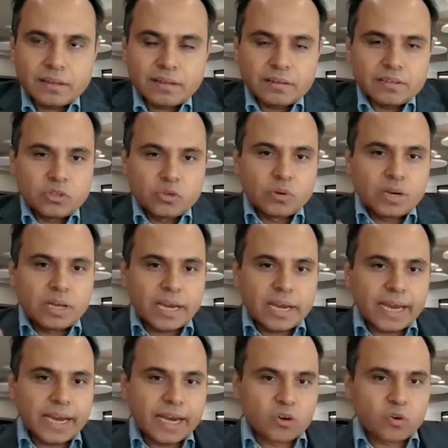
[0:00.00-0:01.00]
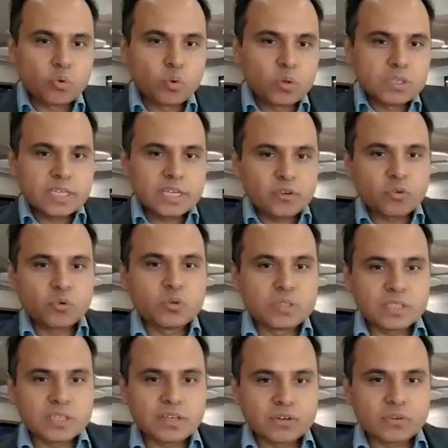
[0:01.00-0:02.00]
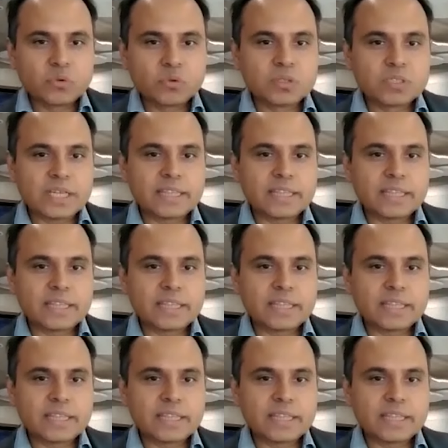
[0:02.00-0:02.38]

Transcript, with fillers: you will create rules and rules and rules,